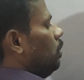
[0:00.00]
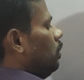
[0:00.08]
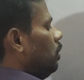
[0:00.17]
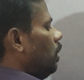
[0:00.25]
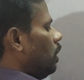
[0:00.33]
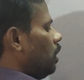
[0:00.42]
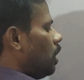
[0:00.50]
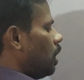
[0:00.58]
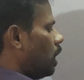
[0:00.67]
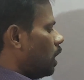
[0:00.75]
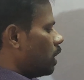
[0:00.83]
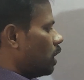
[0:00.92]
then
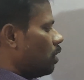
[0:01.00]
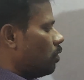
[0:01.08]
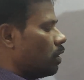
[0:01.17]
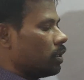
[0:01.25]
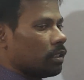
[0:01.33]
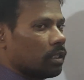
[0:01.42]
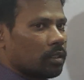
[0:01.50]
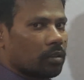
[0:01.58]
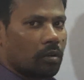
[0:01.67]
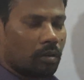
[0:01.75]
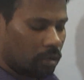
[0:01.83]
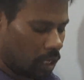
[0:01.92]
arc AYZ is
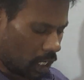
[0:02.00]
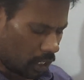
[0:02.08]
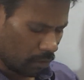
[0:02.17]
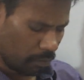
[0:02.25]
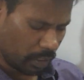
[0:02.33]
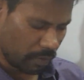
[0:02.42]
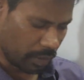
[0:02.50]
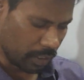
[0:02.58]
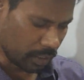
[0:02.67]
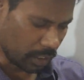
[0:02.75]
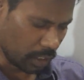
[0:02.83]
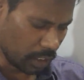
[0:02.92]
equal to arc
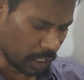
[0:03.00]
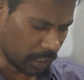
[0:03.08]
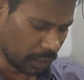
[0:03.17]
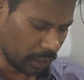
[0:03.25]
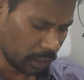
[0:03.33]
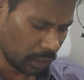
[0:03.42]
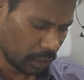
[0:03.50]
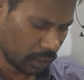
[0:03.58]
BYZ. That's it.